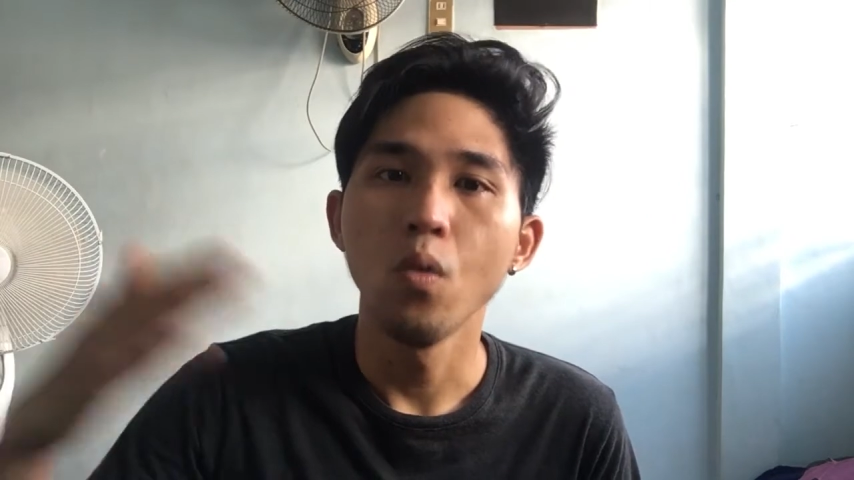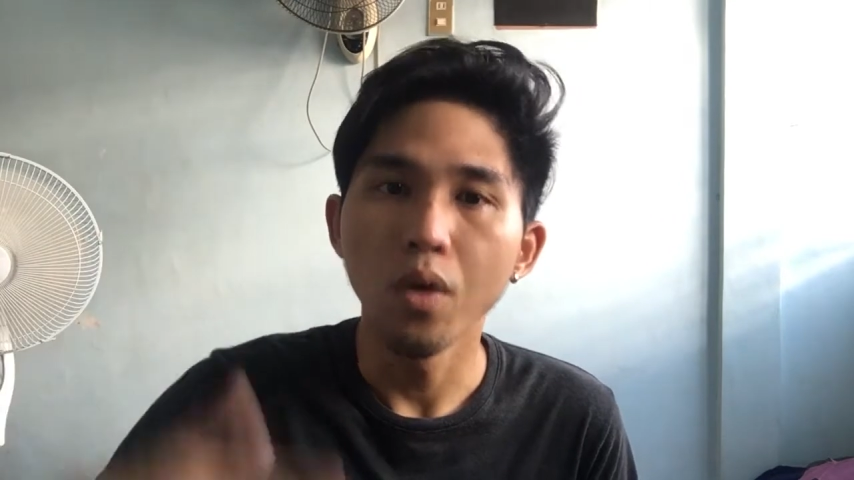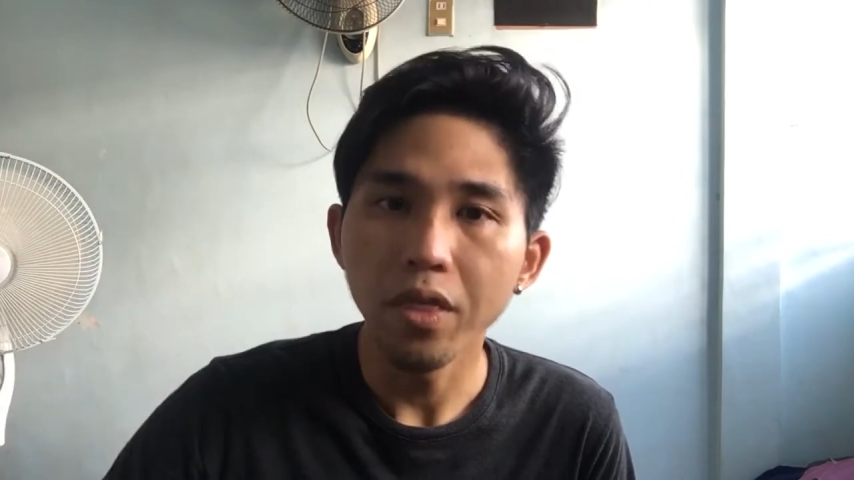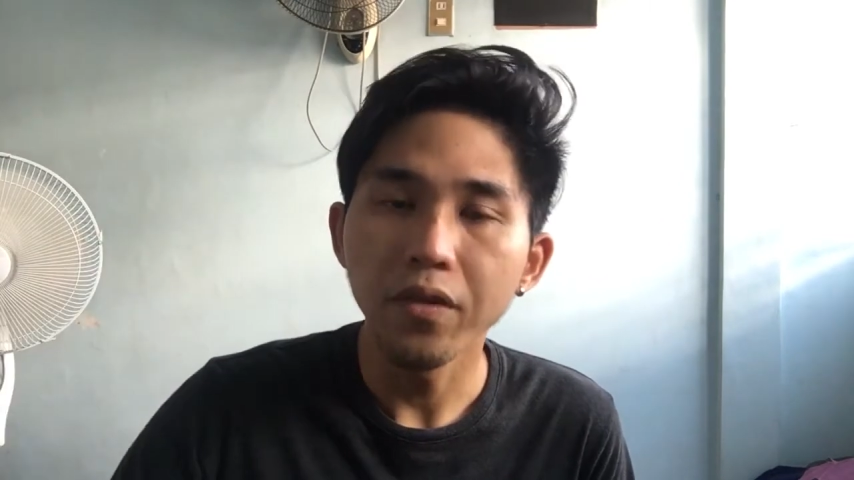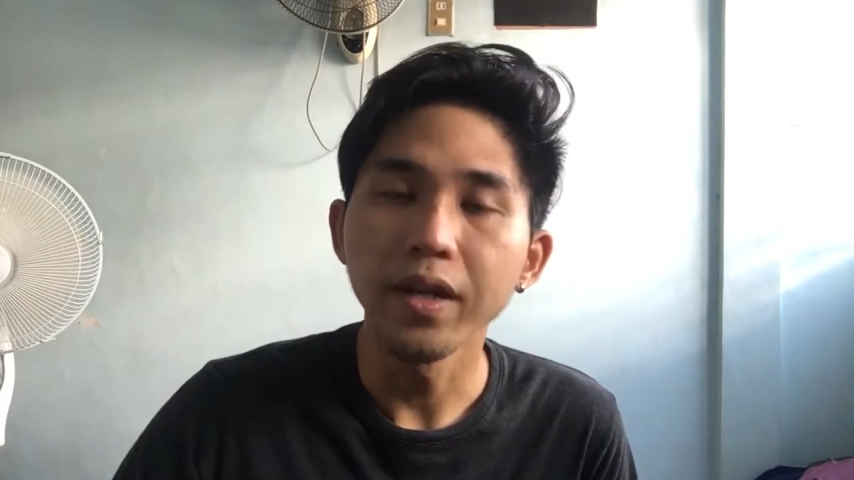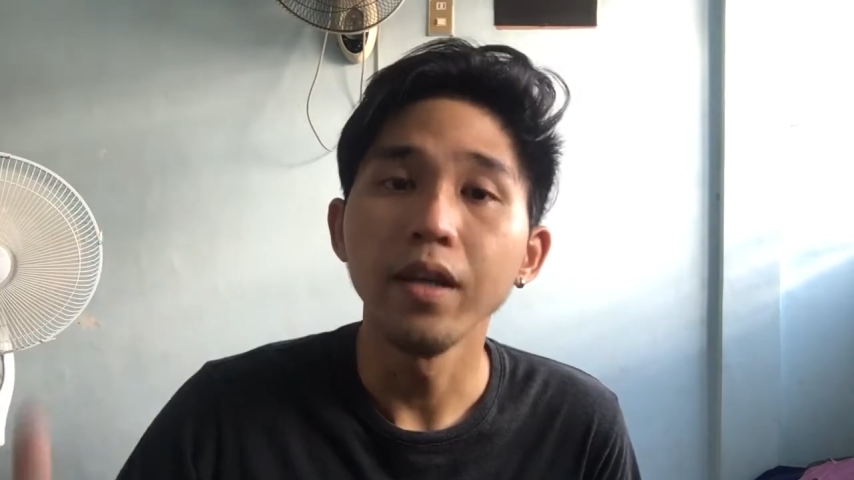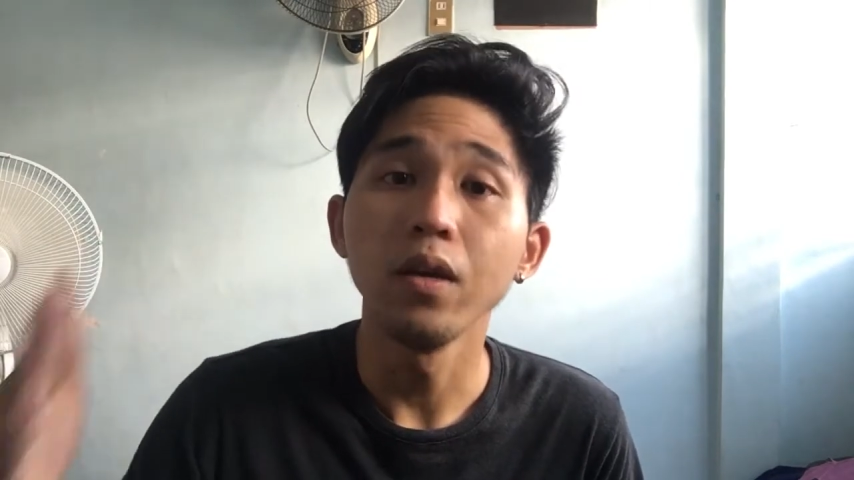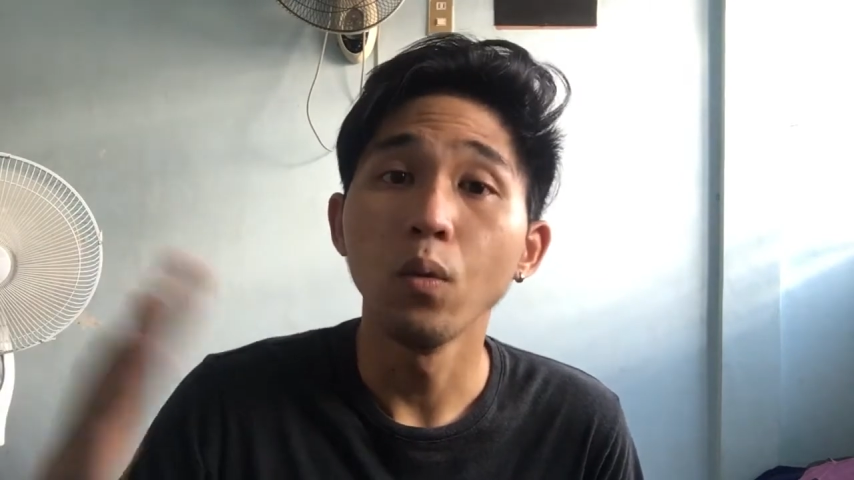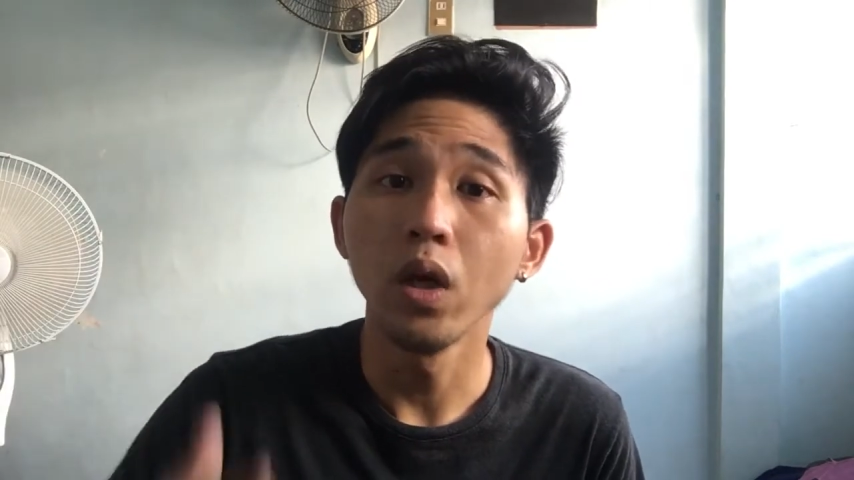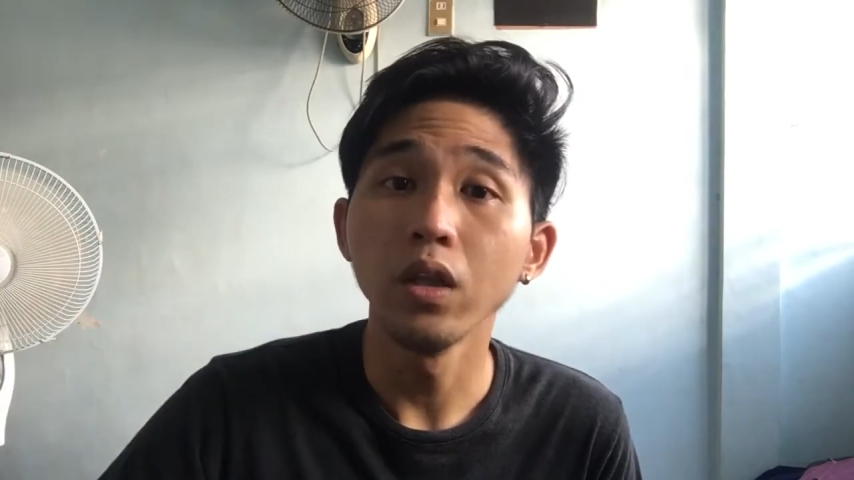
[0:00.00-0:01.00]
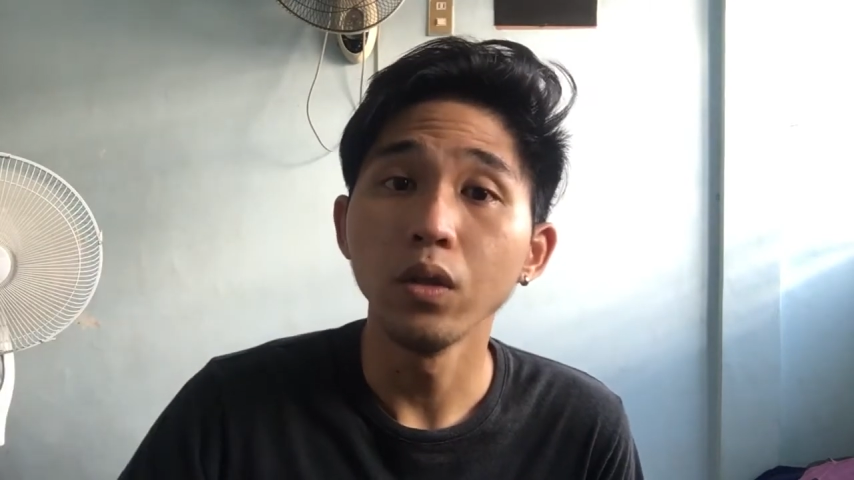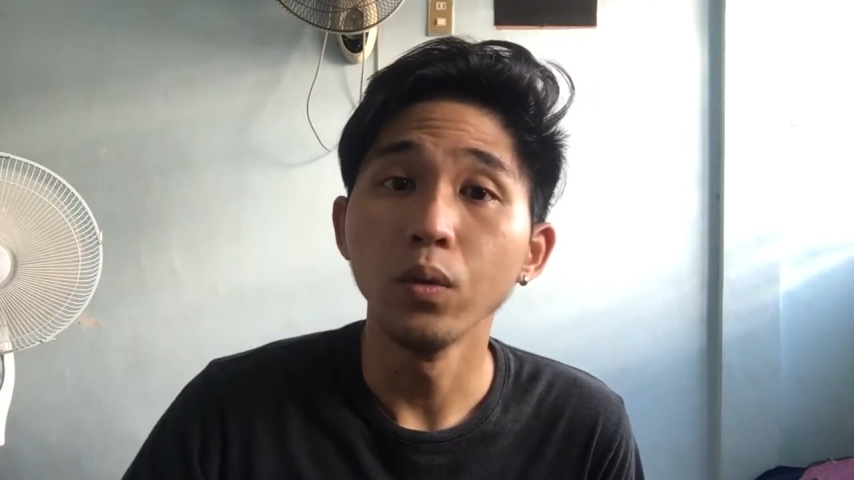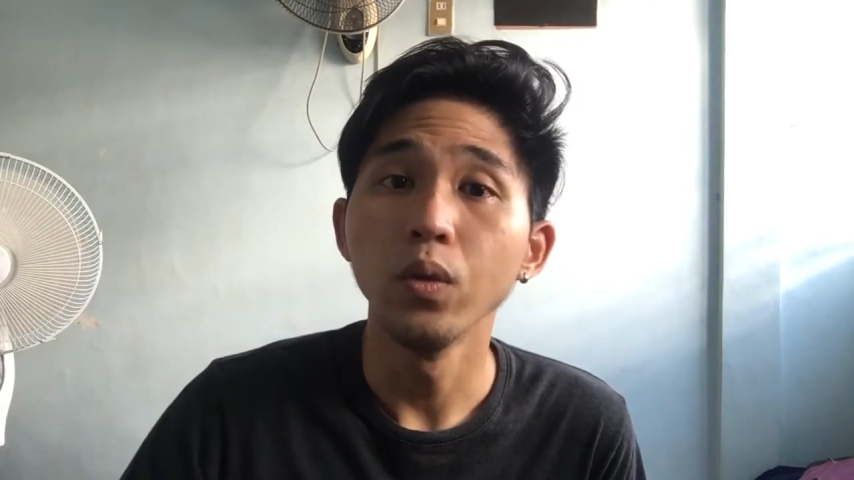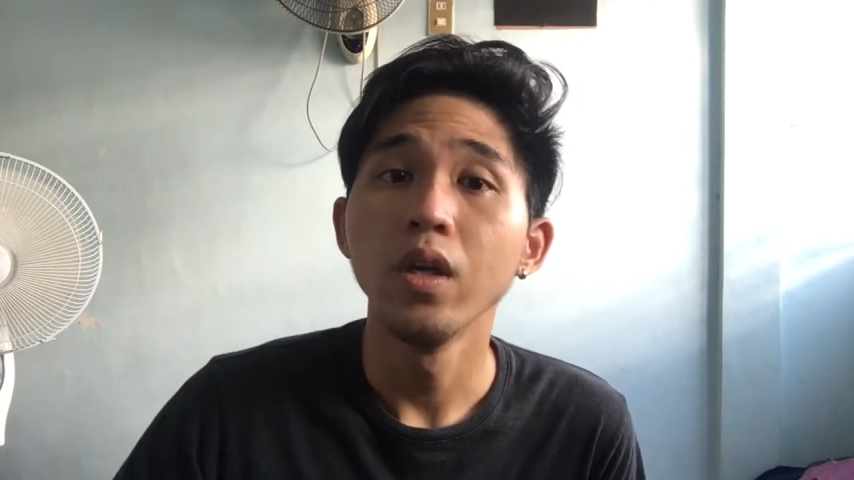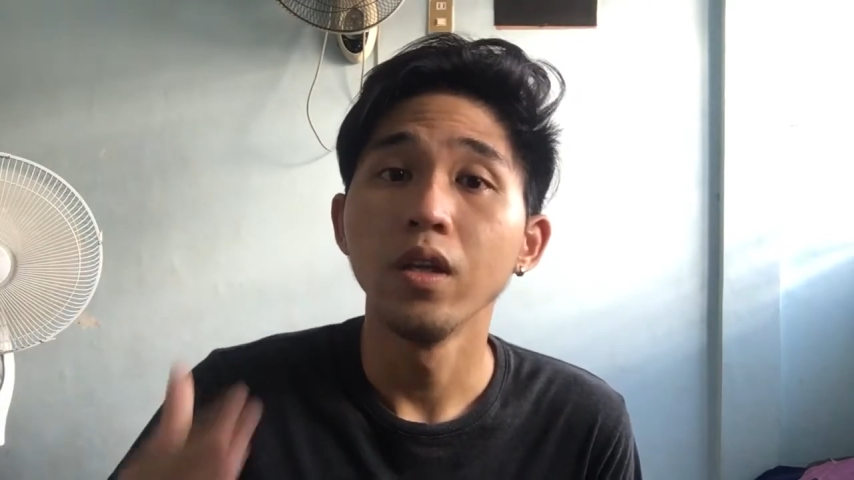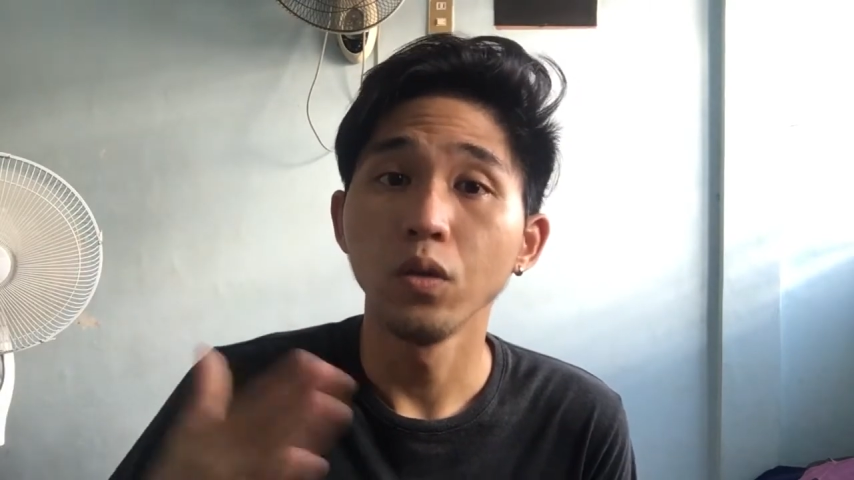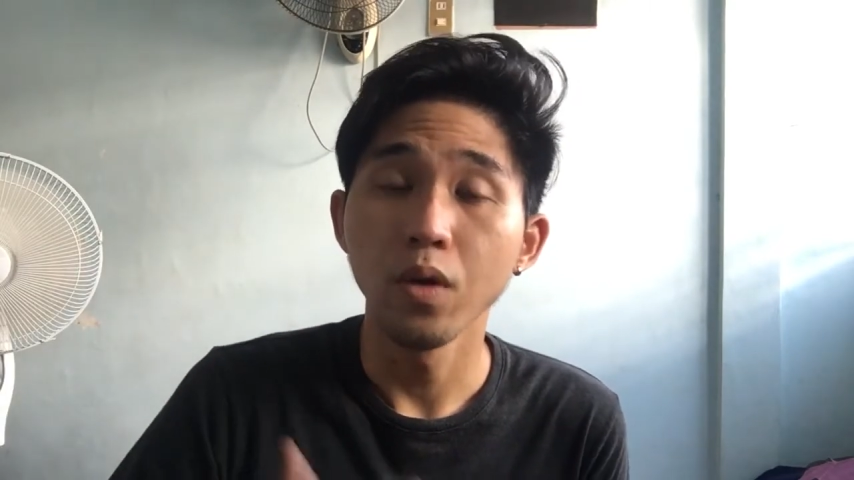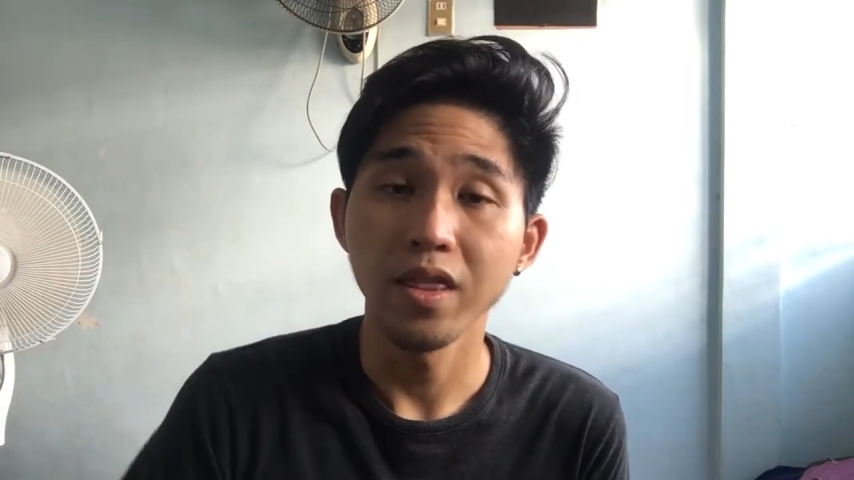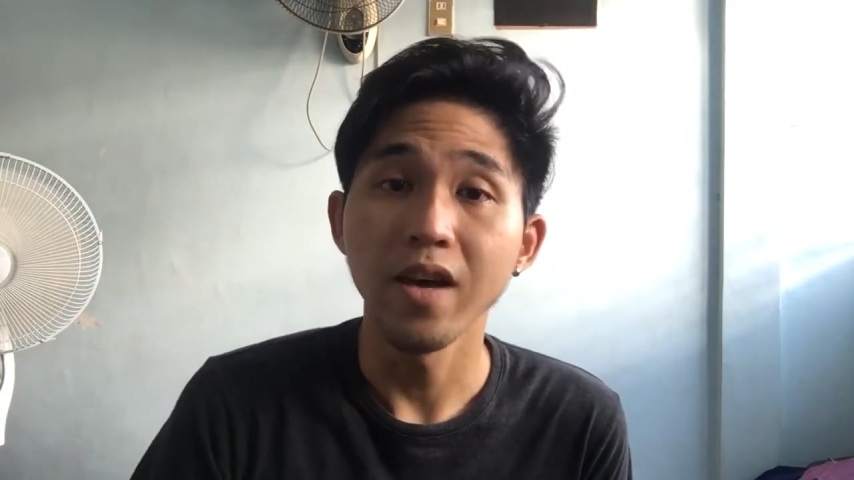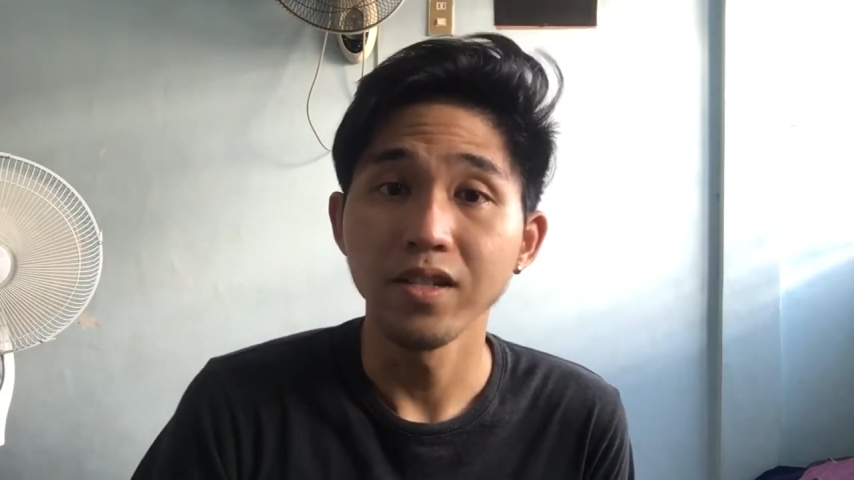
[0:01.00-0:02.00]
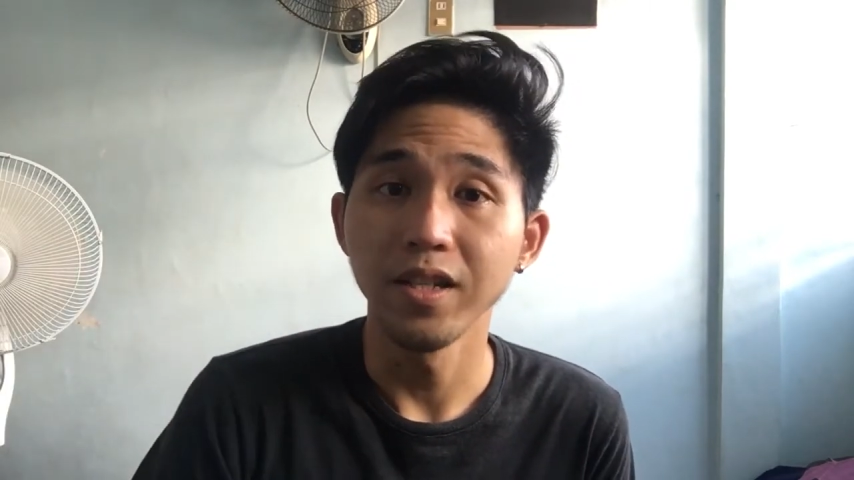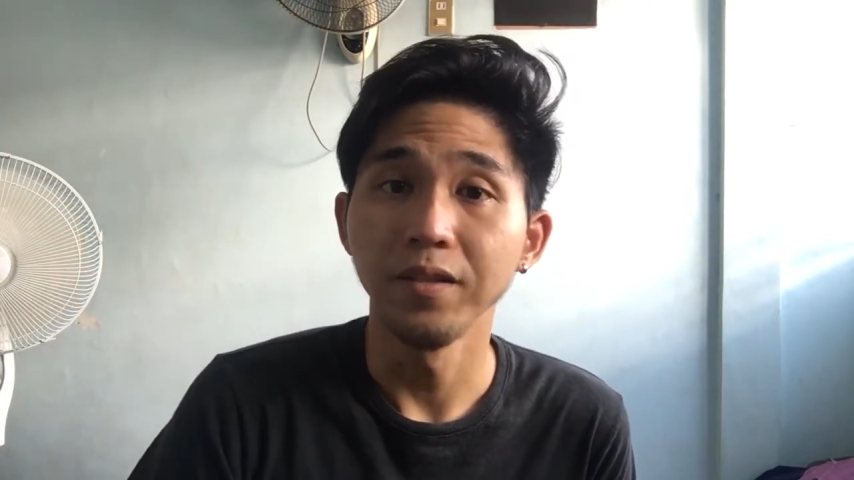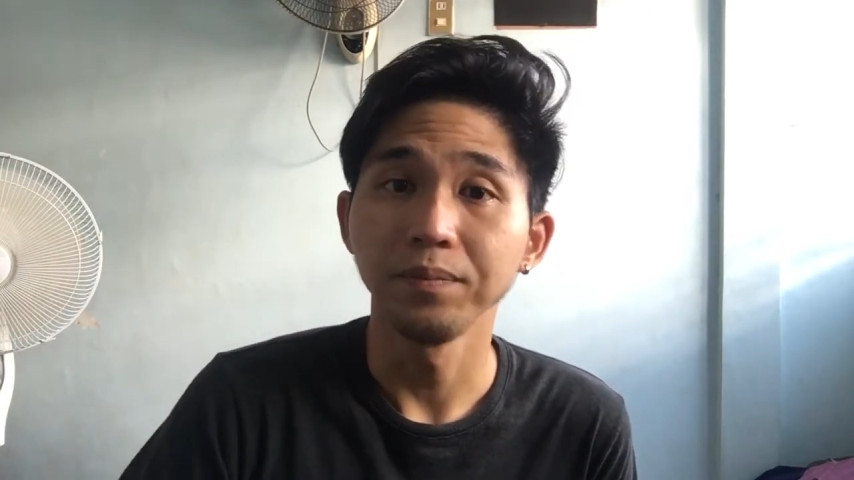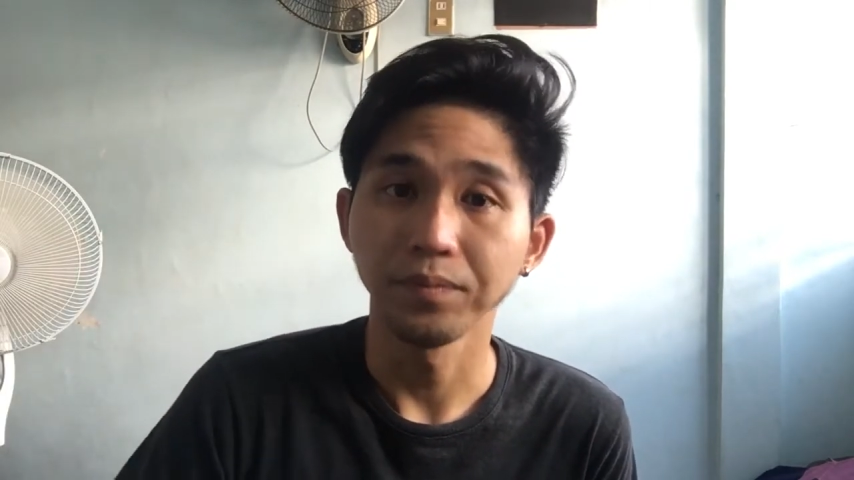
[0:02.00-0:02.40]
1,300, 1,200 to 1,000.